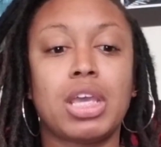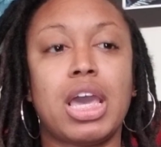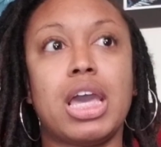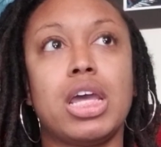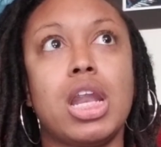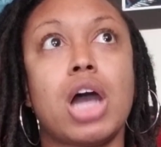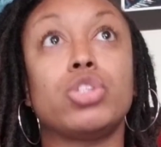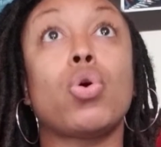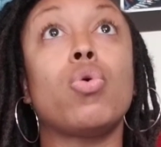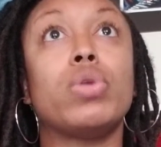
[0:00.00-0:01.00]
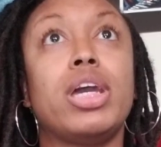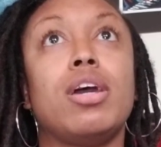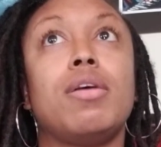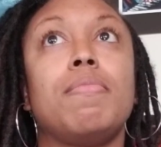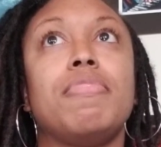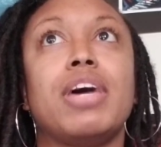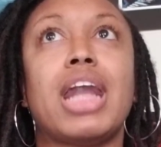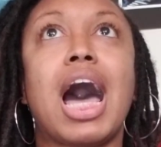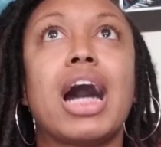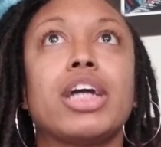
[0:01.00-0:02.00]
And I told him that
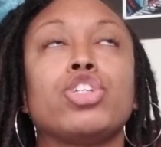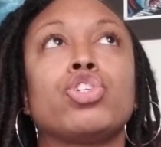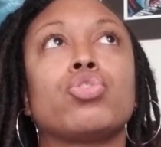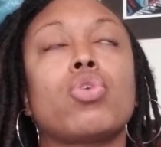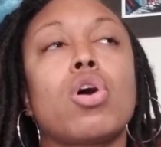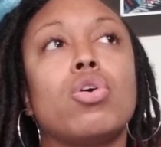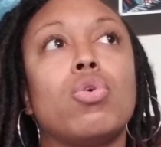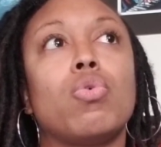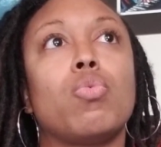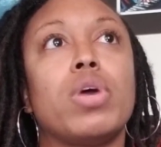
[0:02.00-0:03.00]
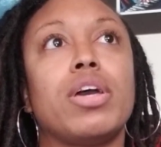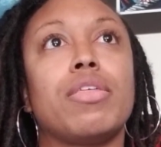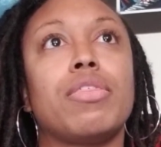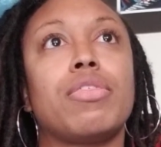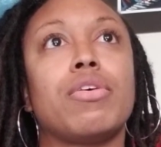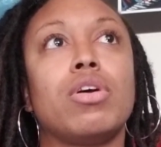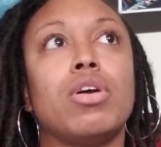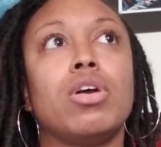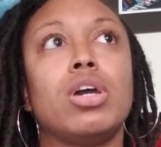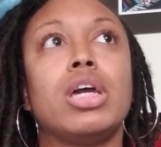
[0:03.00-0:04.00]
I struggle with
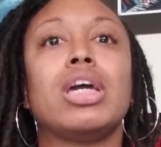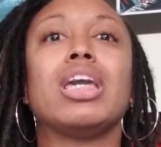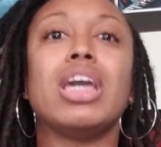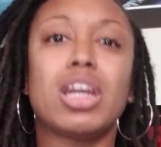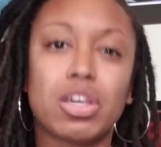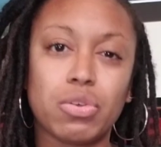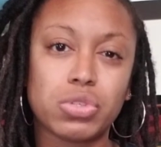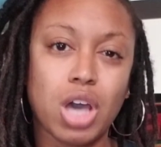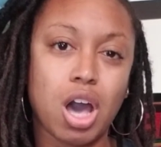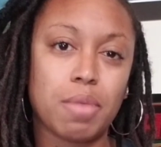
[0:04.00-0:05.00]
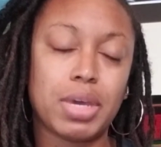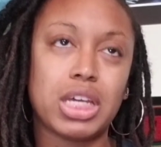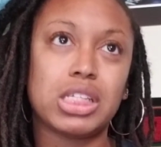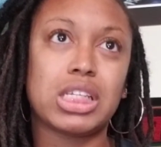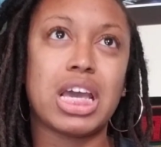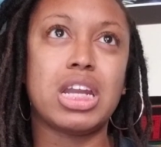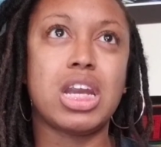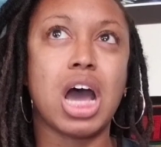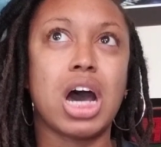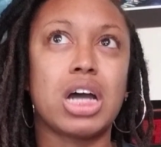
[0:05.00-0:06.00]
getting those comments and
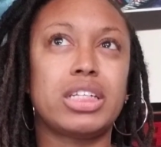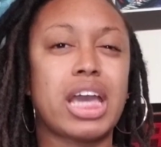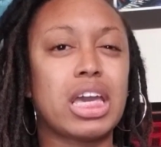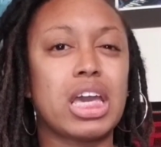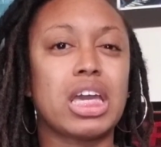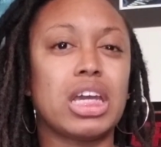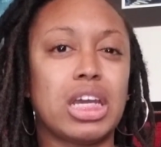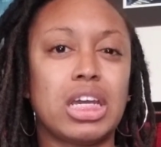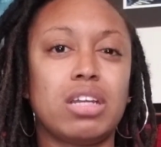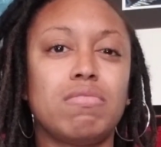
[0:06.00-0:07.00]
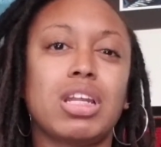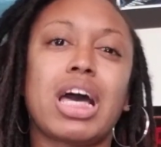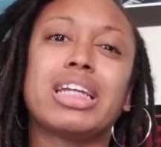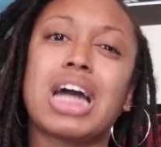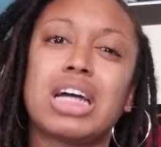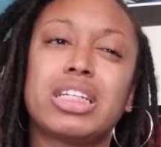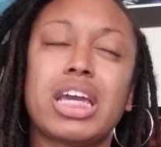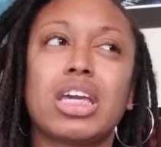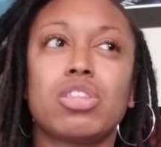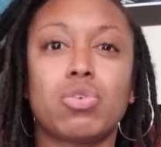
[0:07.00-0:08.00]
not taking it in, like not
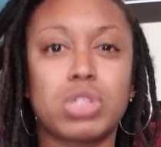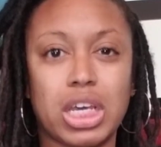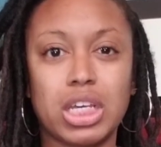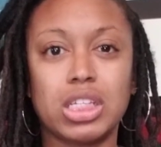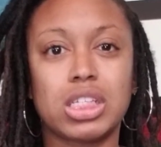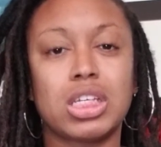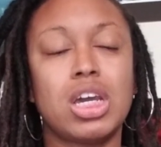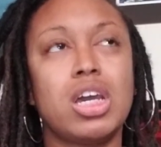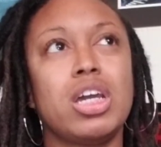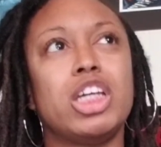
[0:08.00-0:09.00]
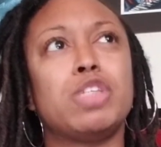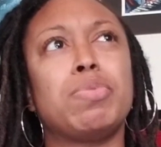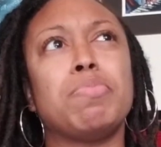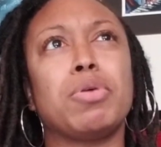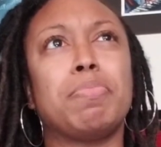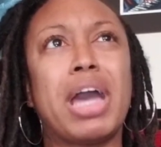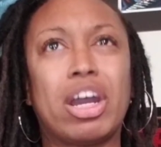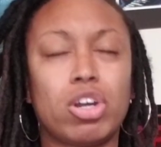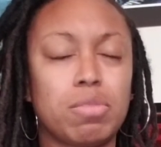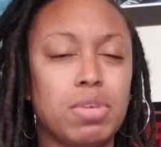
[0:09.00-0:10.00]
taking those hits. He's been
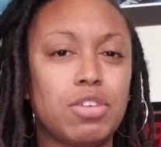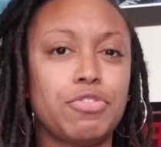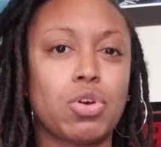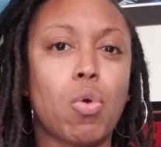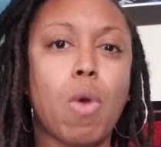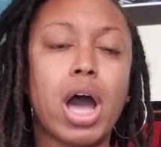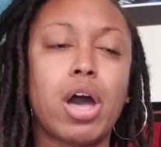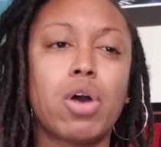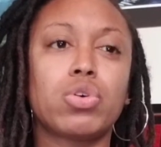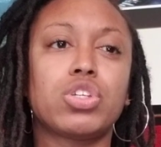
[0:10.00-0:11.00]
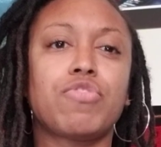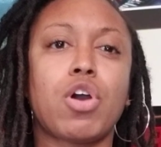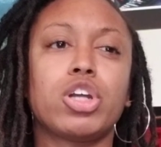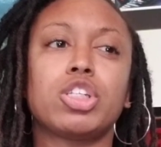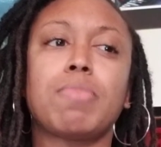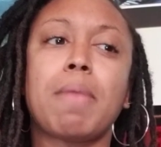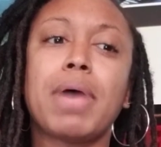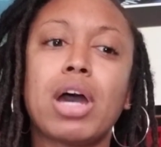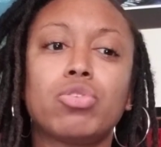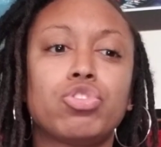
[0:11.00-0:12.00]
preparing me for a while as far as my
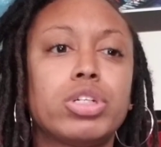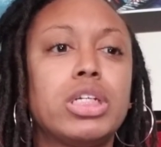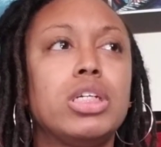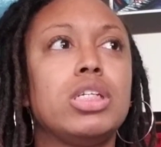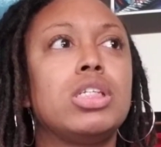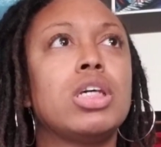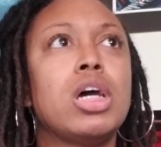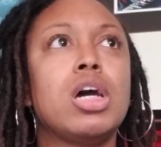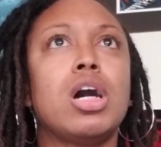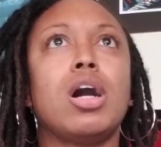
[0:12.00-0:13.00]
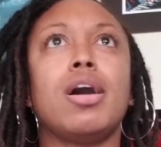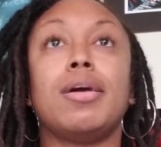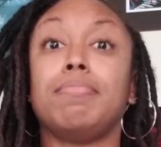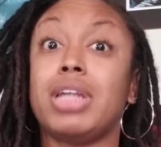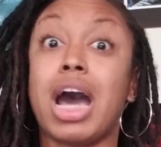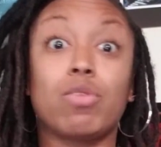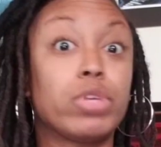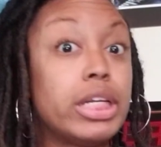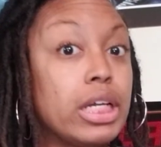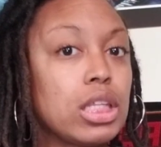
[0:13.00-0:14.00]
boundaries, not
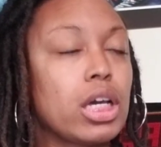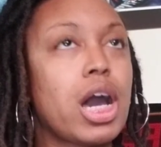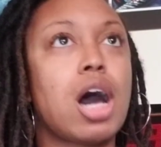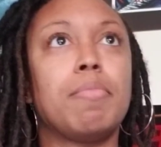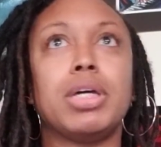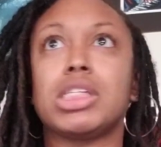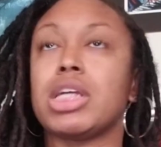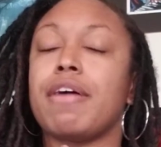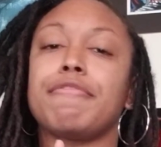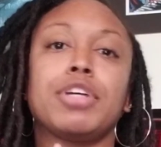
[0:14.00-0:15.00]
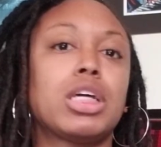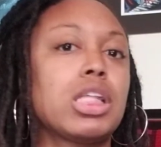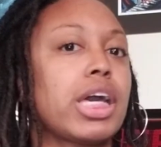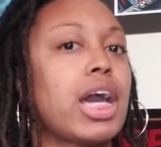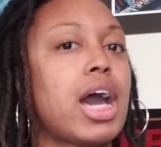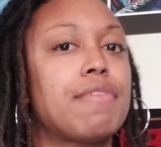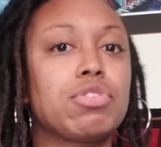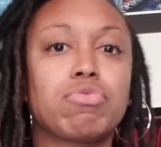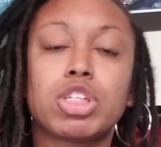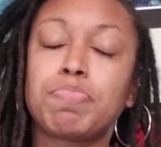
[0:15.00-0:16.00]
reading the comments, not feeling like I have to
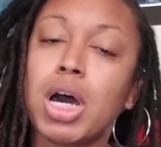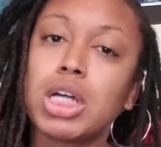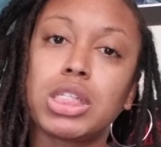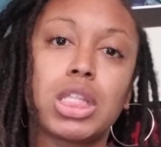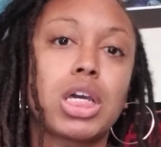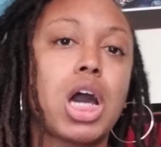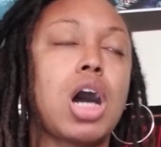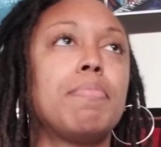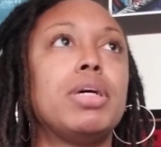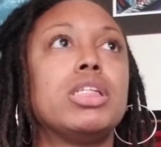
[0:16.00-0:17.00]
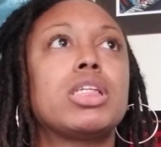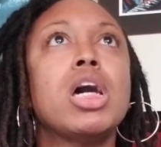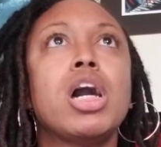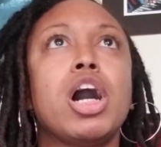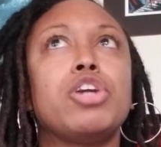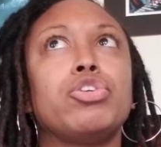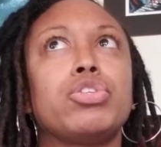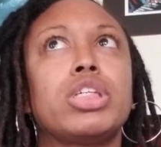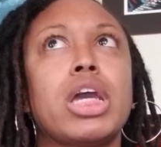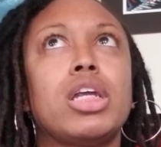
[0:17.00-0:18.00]
respond to the comments,
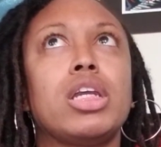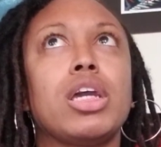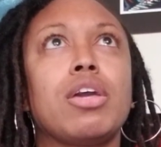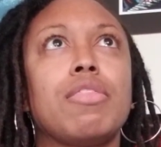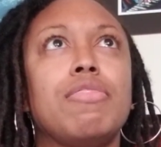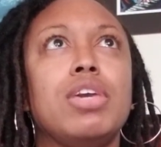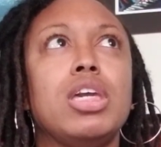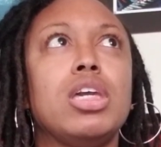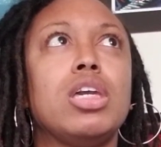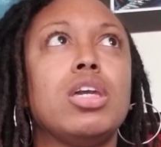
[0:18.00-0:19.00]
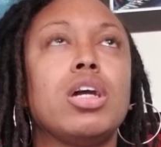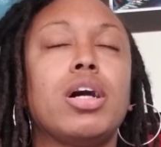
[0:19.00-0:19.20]
understanding the